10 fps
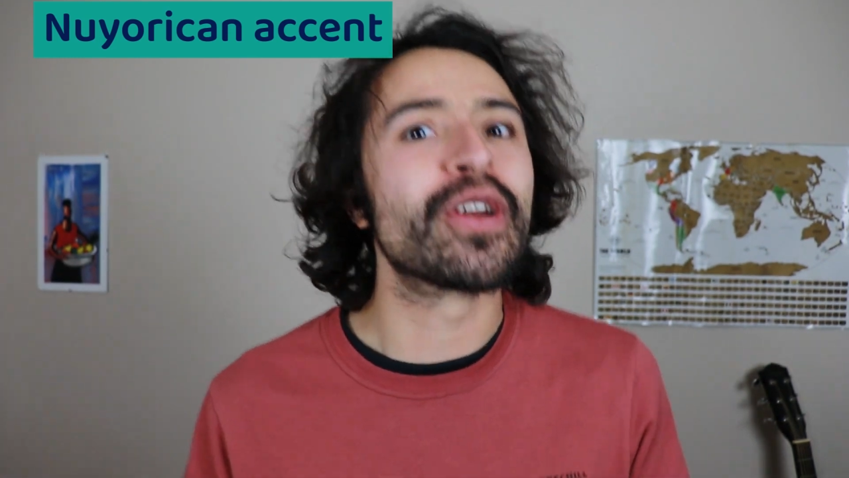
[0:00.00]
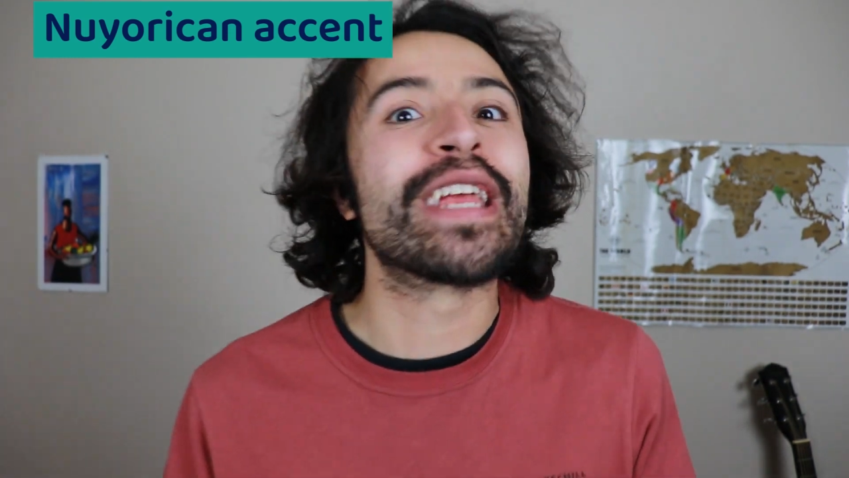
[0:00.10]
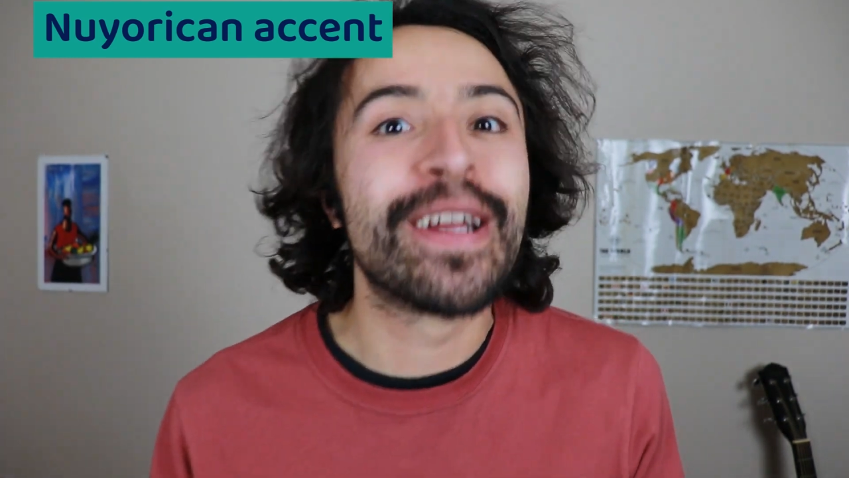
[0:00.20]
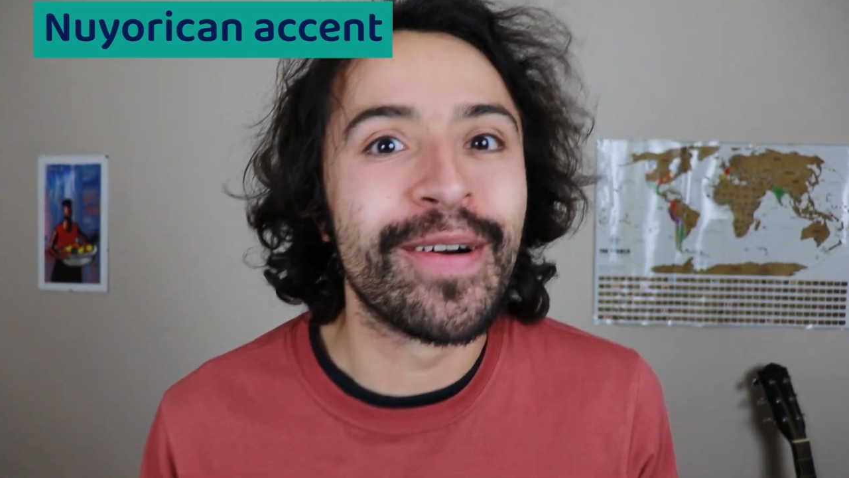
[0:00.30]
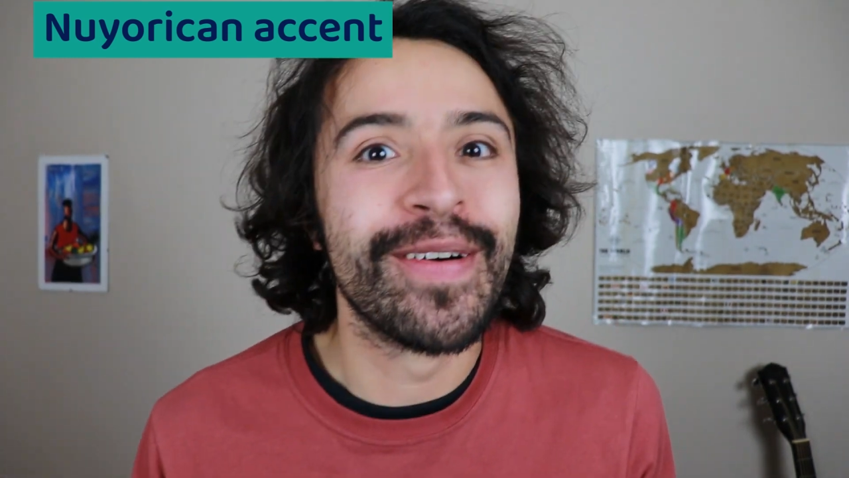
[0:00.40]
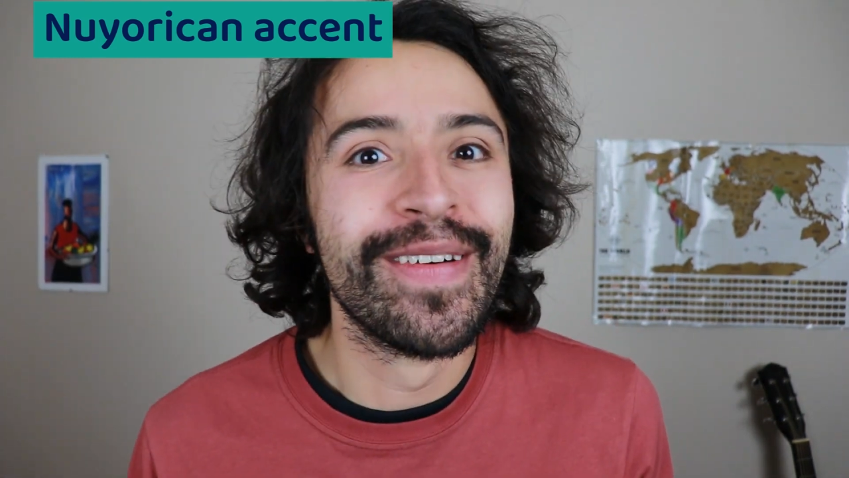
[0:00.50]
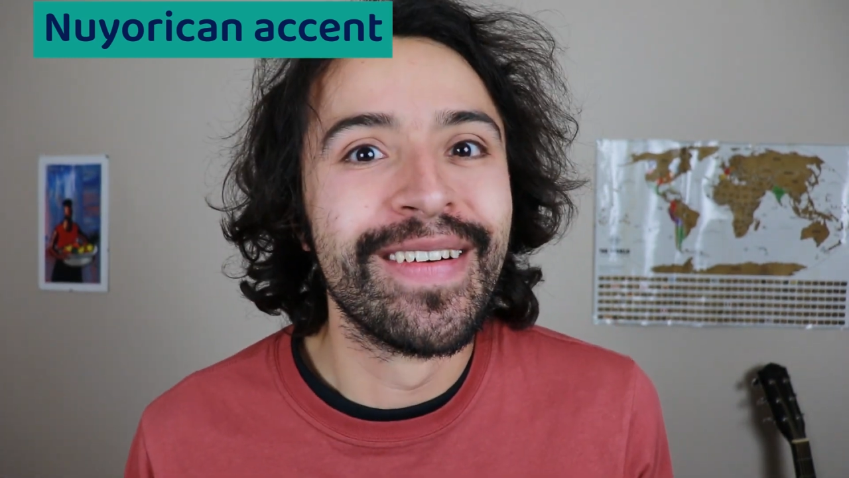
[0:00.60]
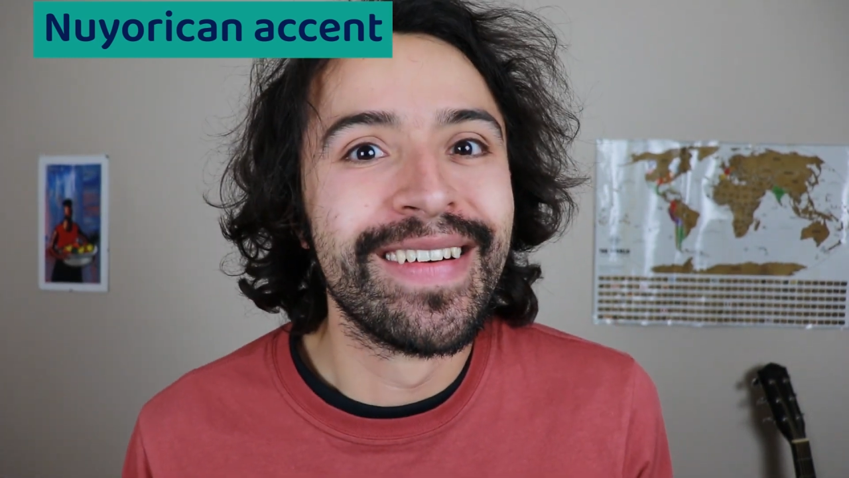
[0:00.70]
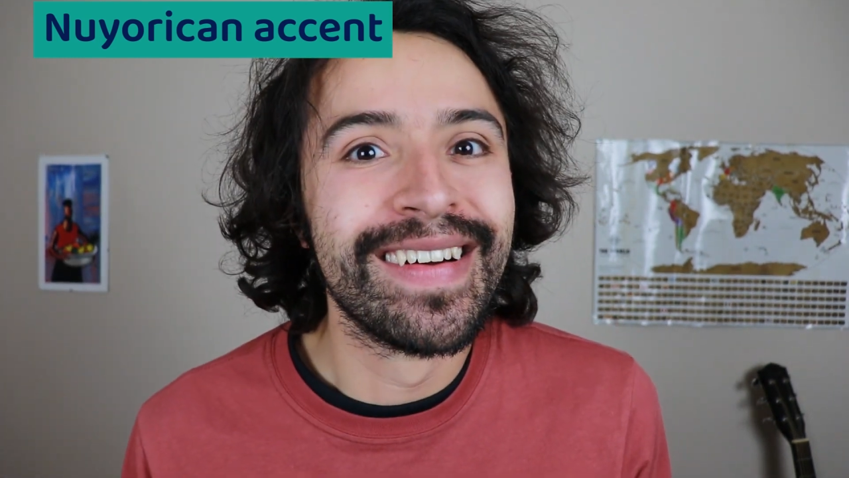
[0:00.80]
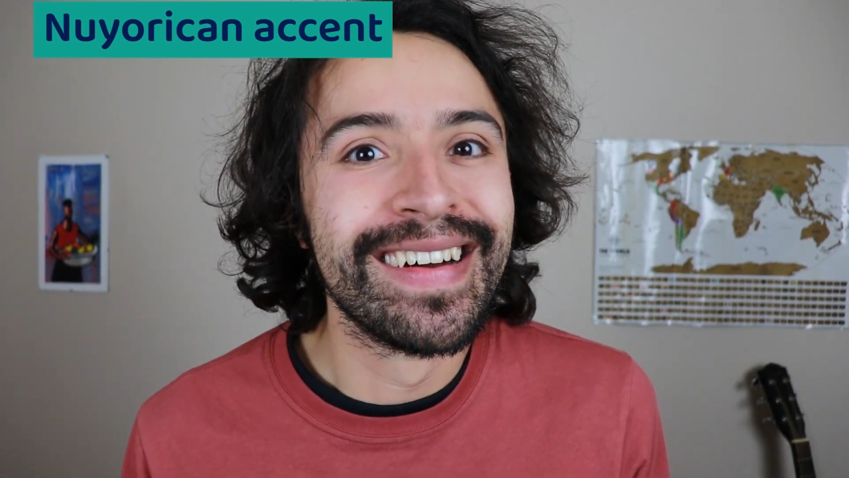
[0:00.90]
Rico.
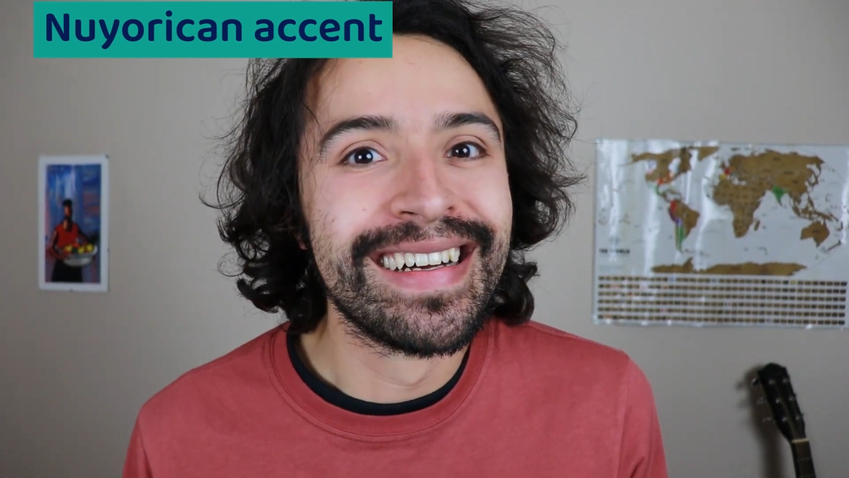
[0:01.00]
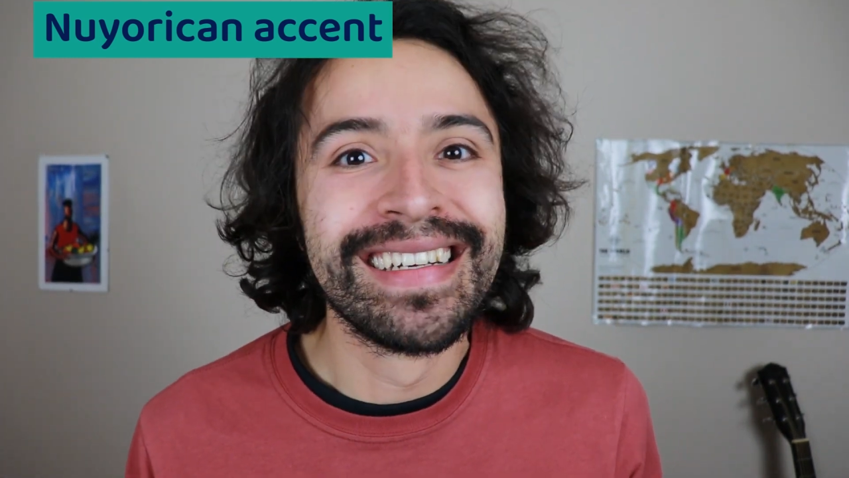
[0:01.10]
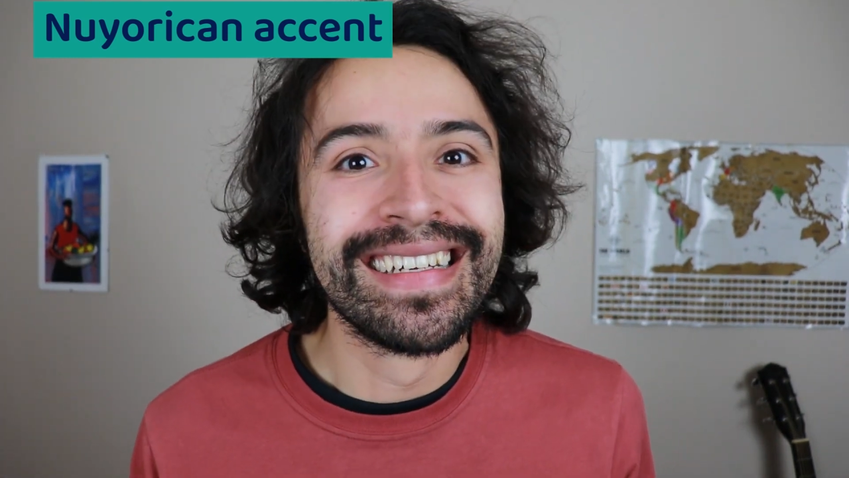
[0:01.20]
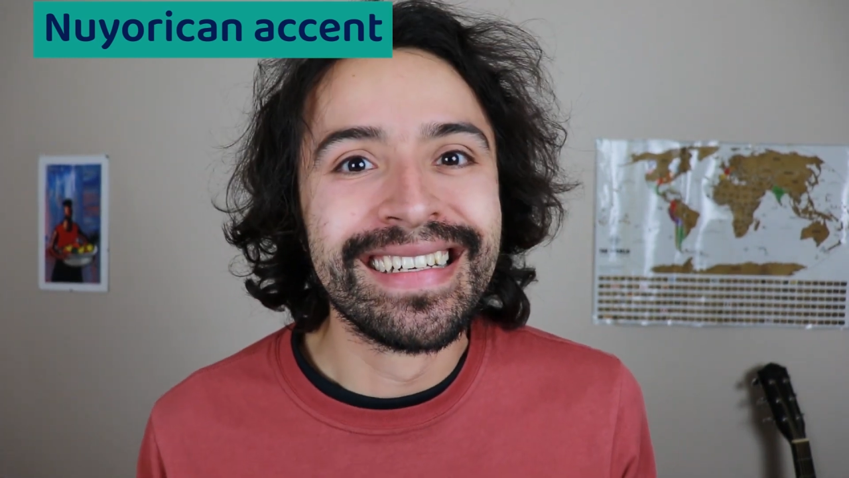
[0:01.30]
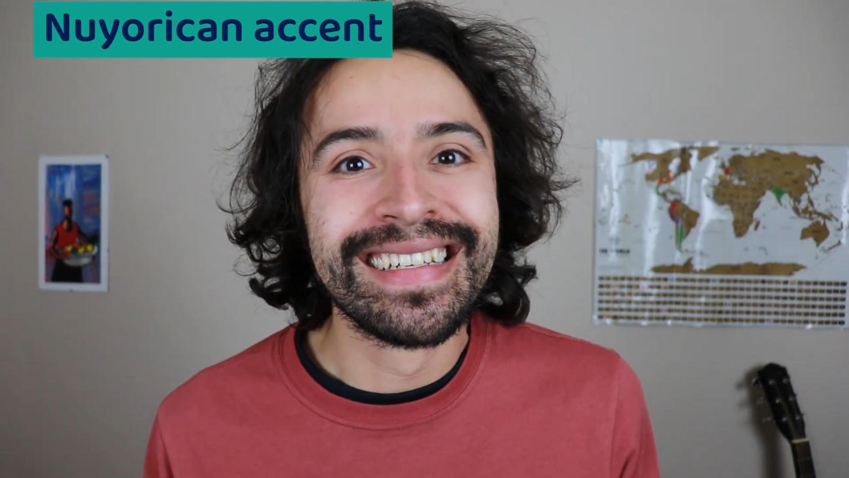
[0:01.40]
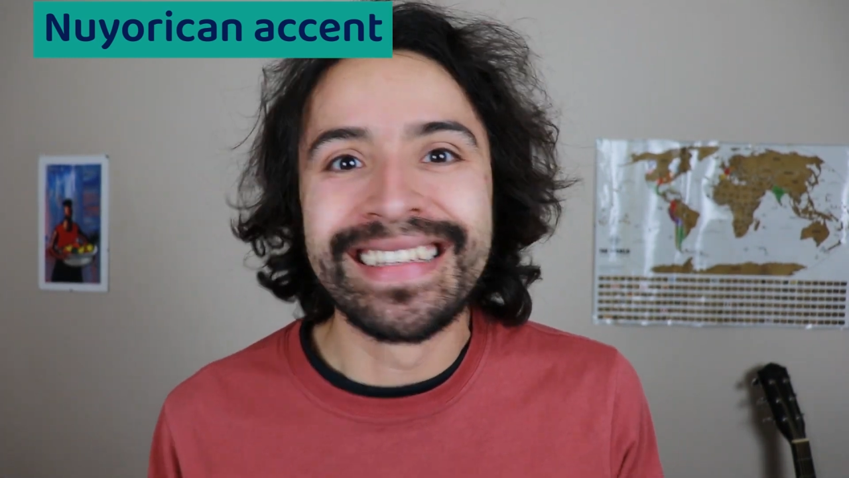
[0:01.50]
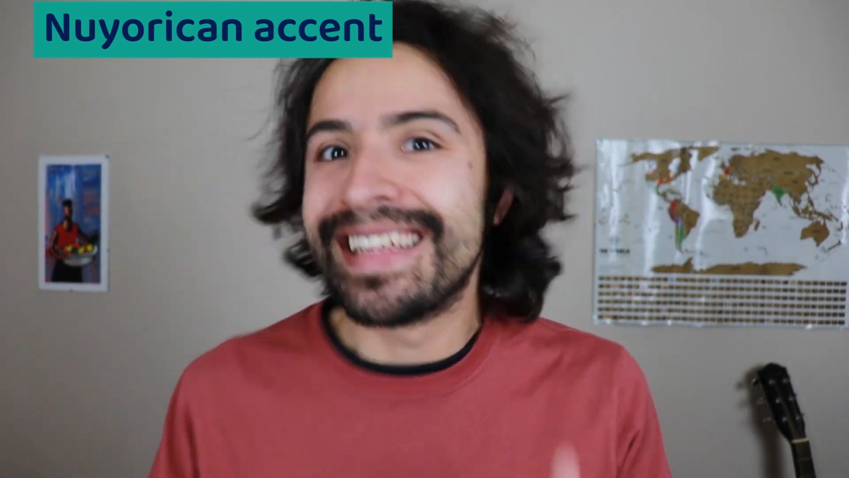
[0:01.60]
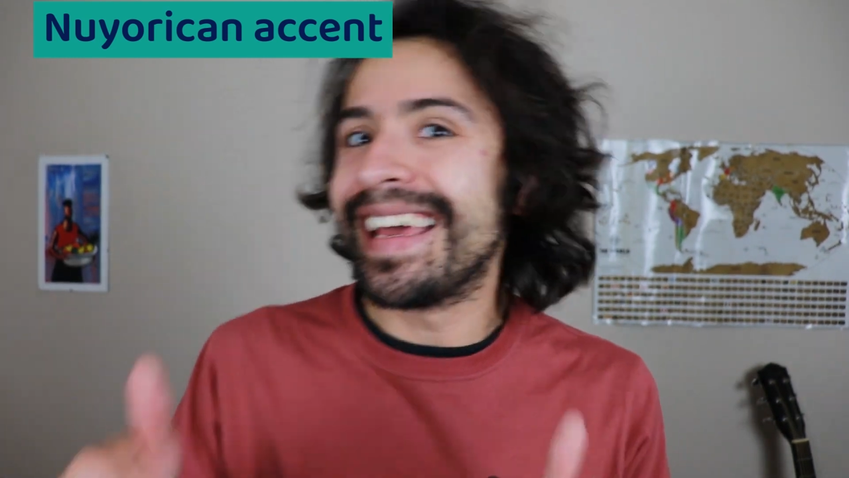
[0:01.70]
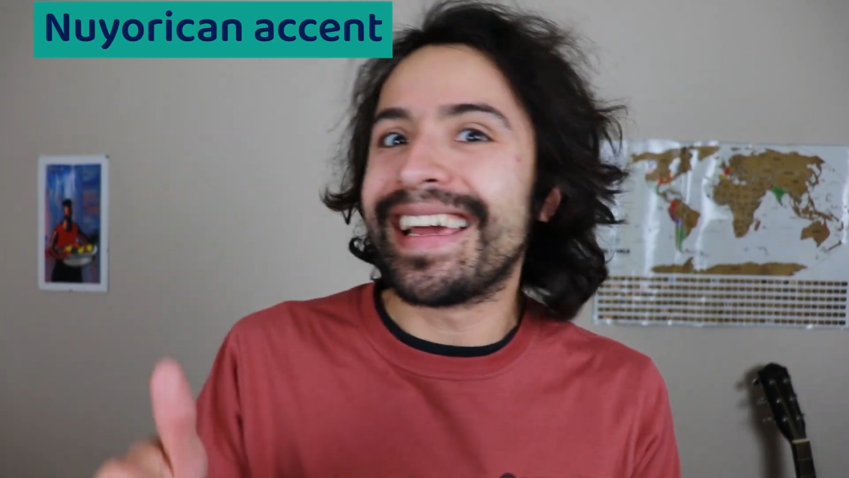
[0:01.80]
Did